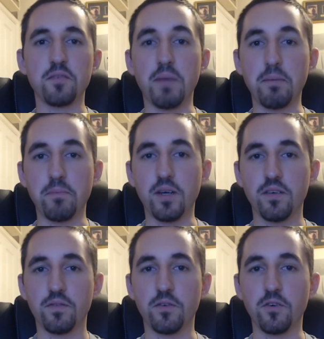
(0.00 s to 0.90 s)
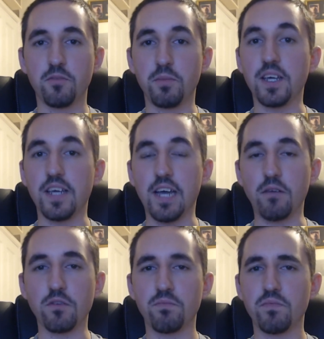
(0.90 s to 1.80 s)
member for speaking
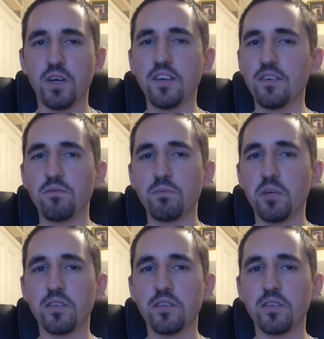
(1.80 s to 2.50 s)
out. I didn't